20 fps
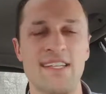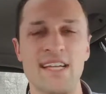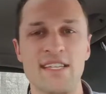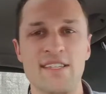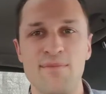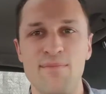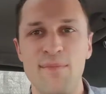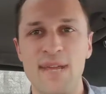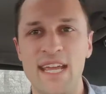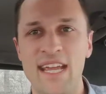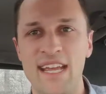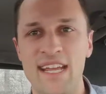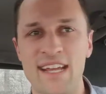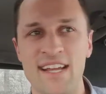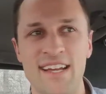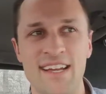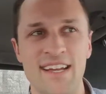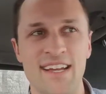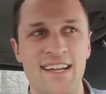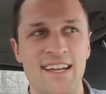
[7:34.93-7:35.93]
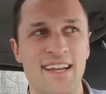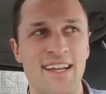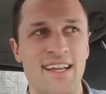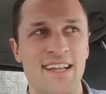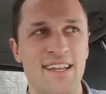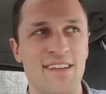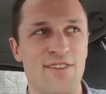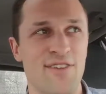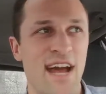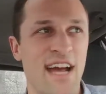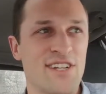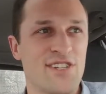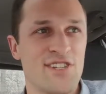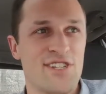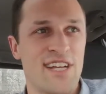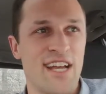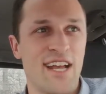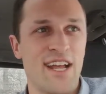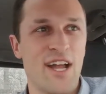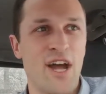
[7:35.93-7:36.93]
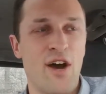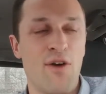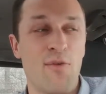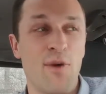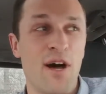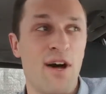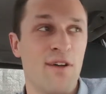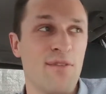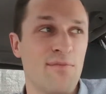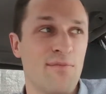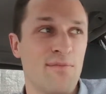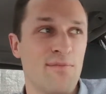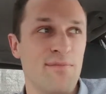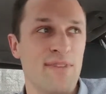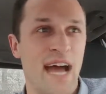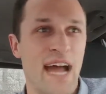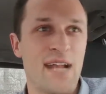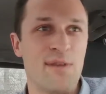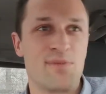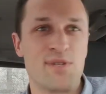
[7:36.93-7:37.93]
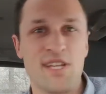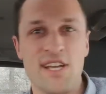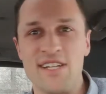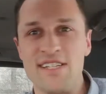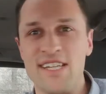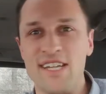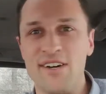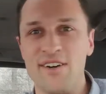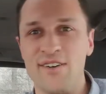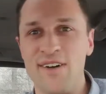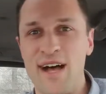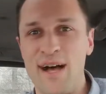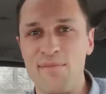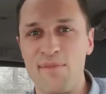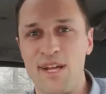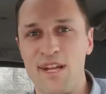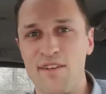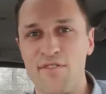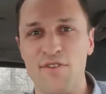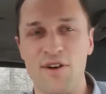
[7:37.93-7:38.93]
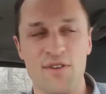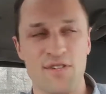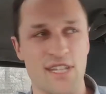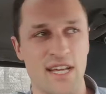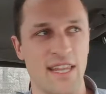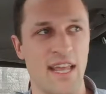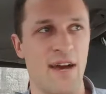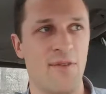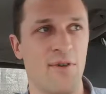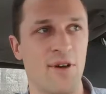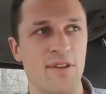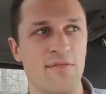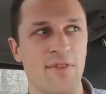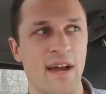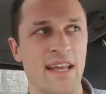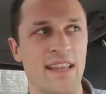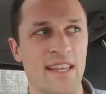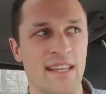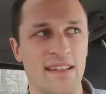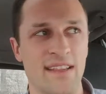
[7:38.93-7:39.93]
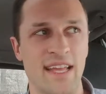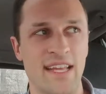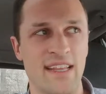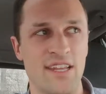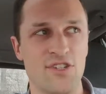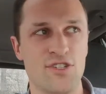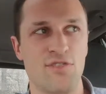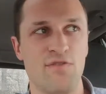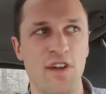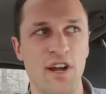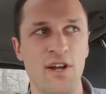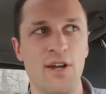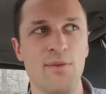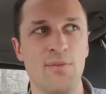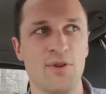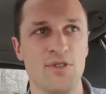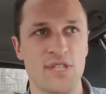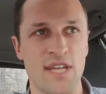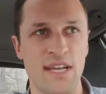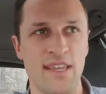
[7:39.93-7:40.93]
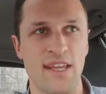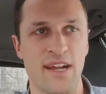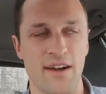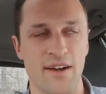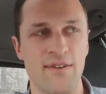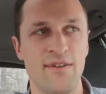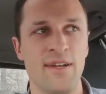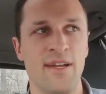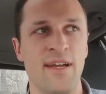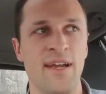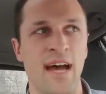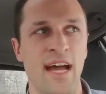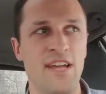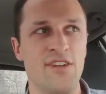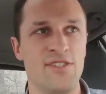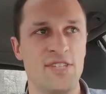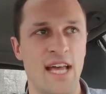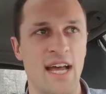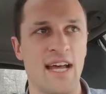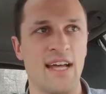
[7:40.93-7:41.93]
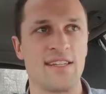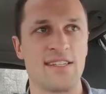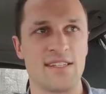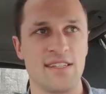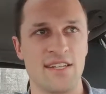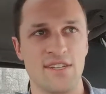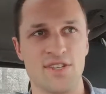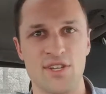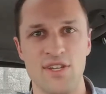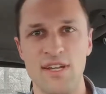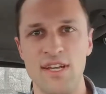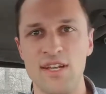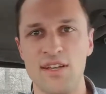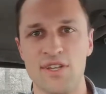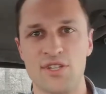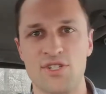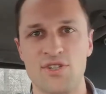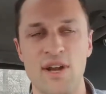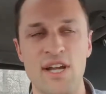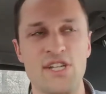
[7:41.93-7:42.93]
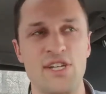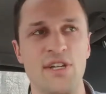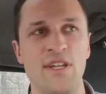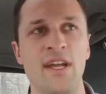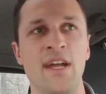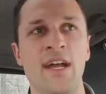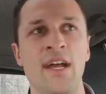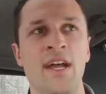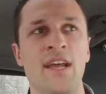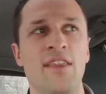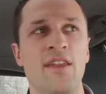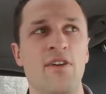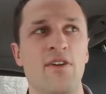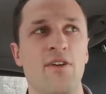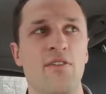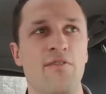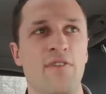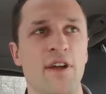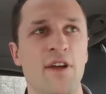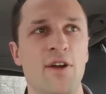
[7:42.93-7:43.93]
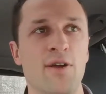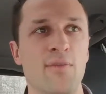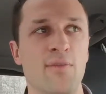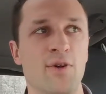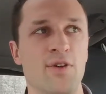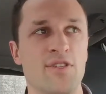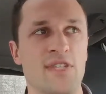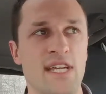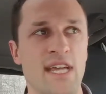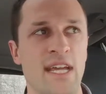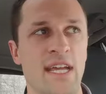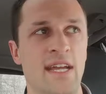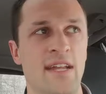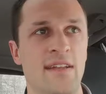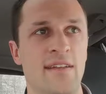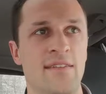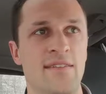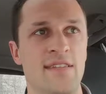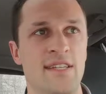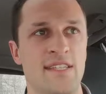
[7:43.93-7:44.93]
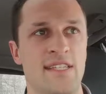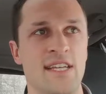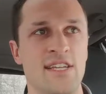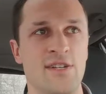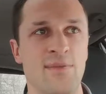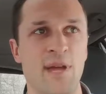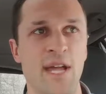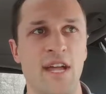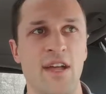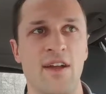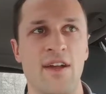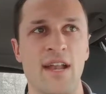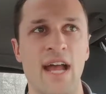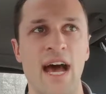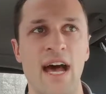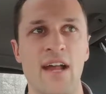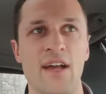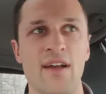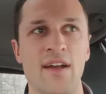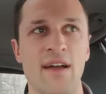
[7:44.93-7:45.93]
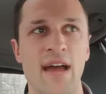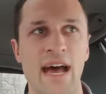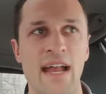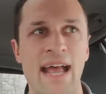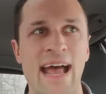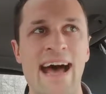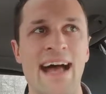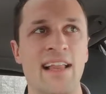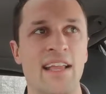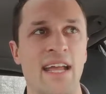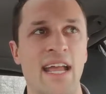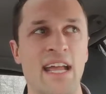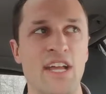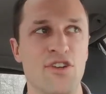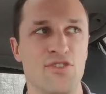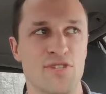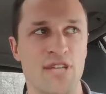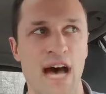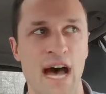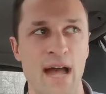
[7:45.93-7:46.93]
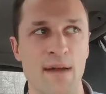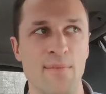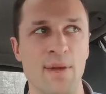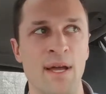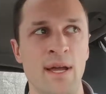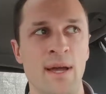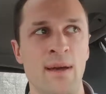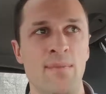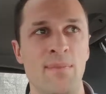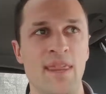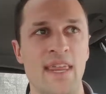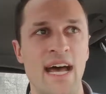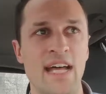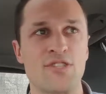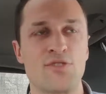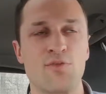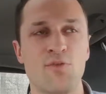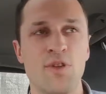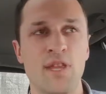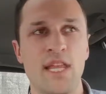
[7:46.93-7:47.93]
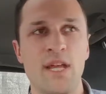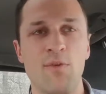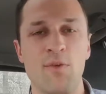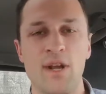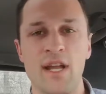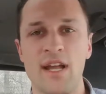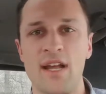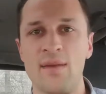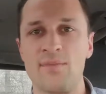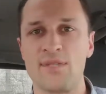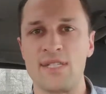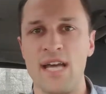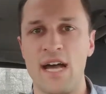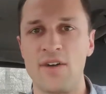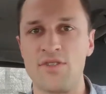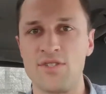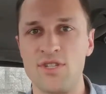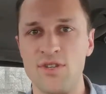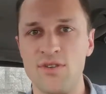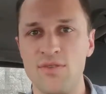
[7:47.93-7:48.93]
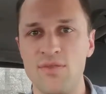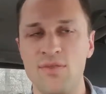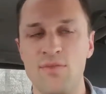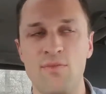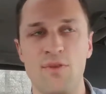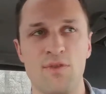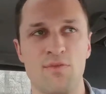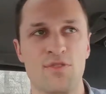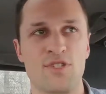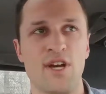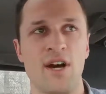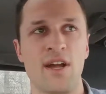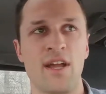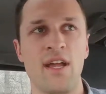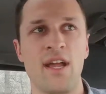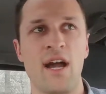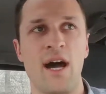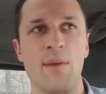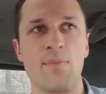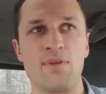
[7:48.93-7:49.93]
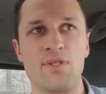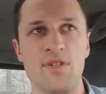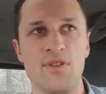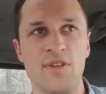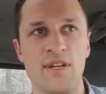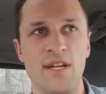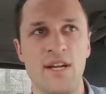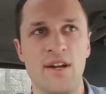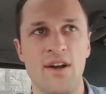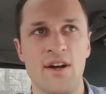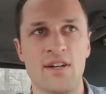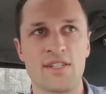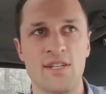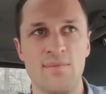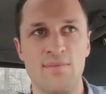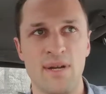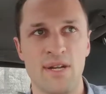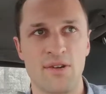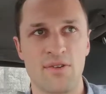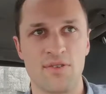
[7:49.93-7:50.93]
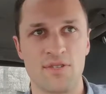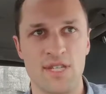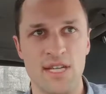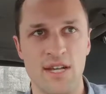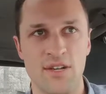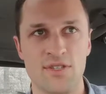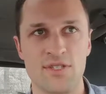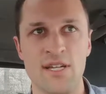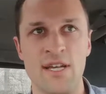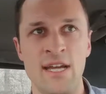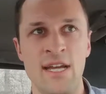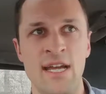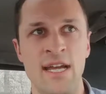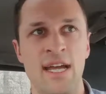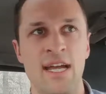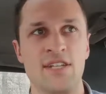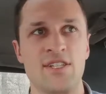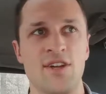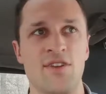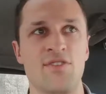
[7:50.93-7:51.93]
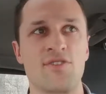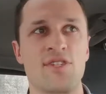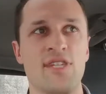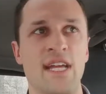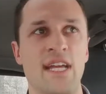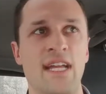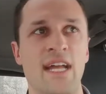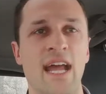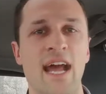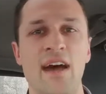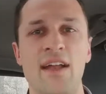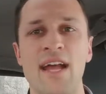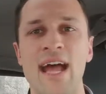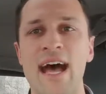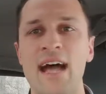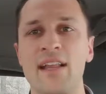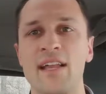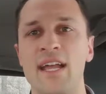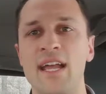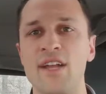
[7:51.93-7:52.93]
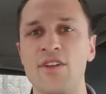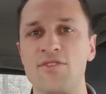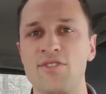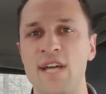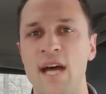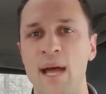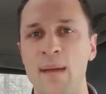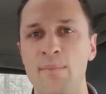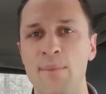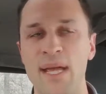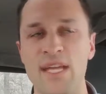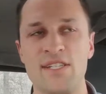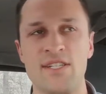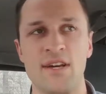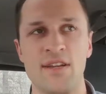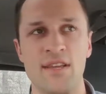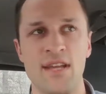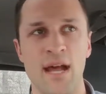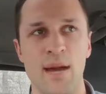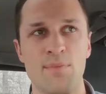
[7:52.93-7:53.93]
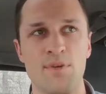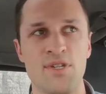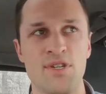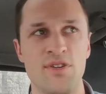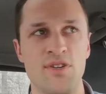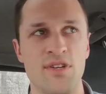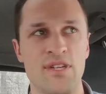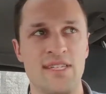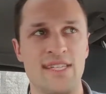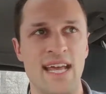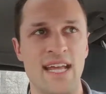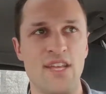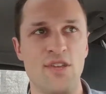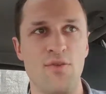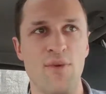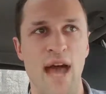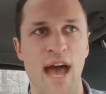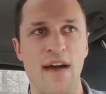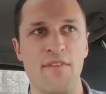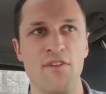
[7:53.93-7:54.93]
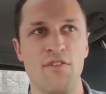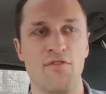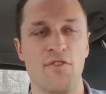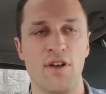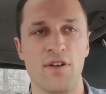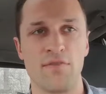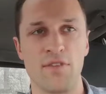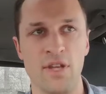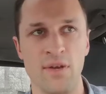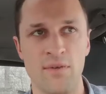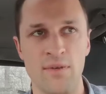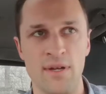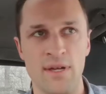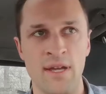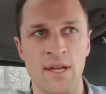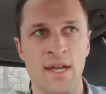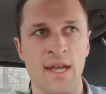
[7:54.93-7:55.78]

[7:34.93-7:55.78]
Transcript: It doesn't mean you're not just going to go, well, 90% deal, I'm going to focus on that one, right? Like, there's variables in there. I use that as an illustration. There are variables in decision making on how to allocate your time. But that's really what it comes down to when we're talking opportunity costs in medical sales. It's understanding how to allocate your time based on the opportunities that you have in front of you.